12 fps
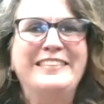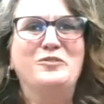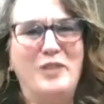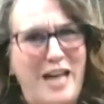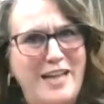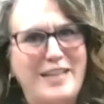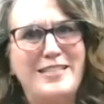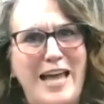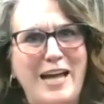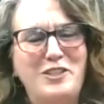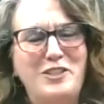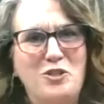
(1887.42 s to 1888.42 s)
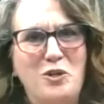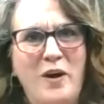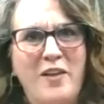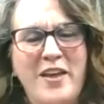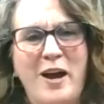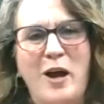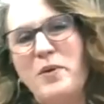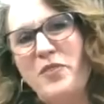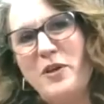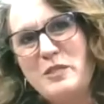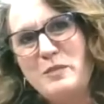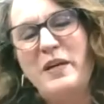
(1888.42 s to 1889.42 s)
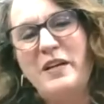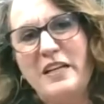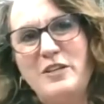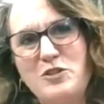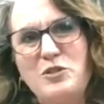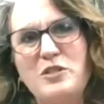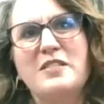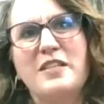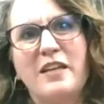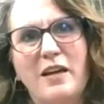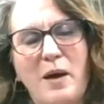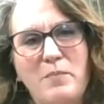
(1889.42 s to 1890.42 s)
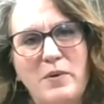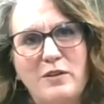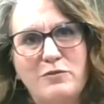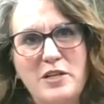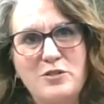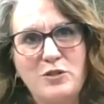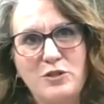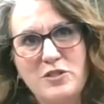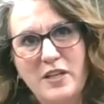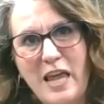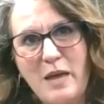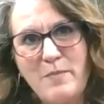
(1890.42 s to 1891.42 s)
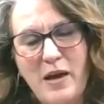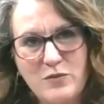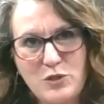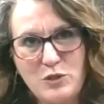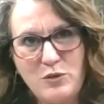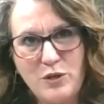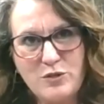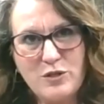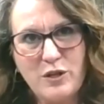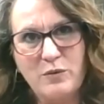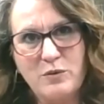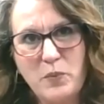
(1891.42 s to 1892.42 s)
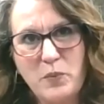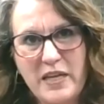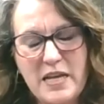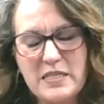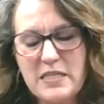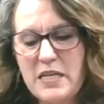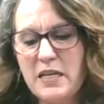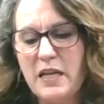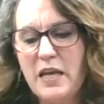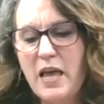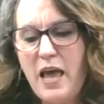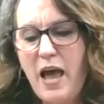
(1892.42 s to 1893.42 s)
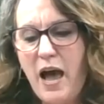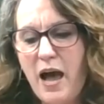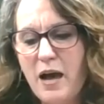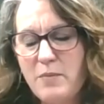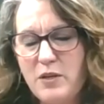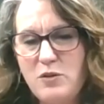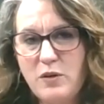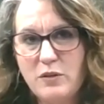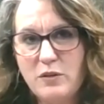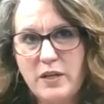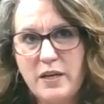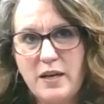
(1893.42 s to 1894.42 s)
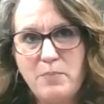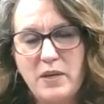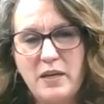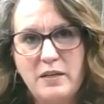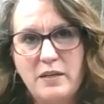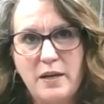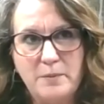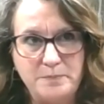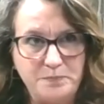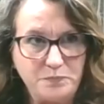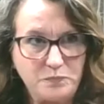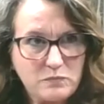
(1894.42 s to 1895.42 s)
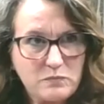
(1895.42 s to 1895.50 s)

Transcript: We're not exactly sure where they are, but there's been an interesting bit of research that came out 2 years ago in 2018, and you can look it up in